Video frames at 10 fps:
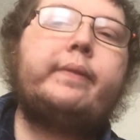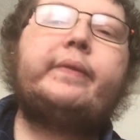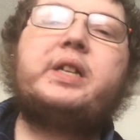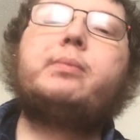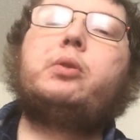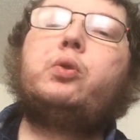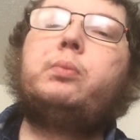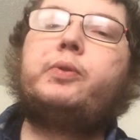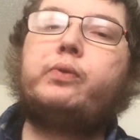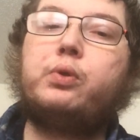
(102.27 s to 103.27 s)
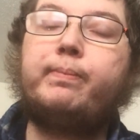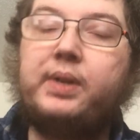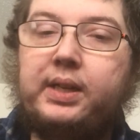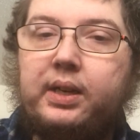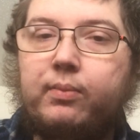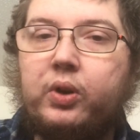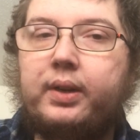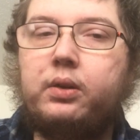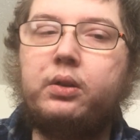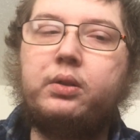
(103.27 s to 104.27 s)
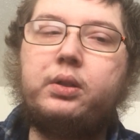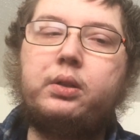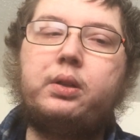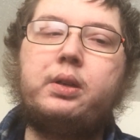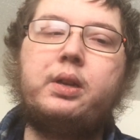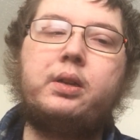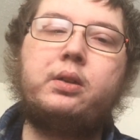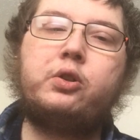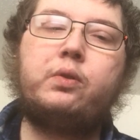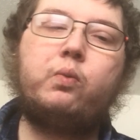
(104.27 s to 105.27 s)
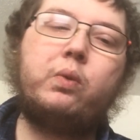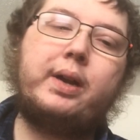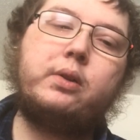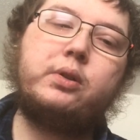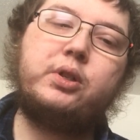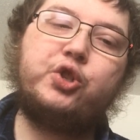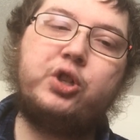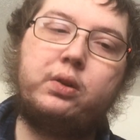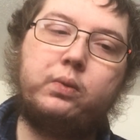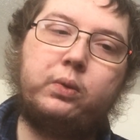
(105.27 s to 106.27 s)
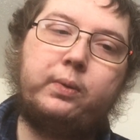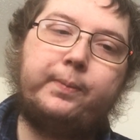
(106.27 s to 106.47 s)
Facebook groups for Medium writers and writers in general.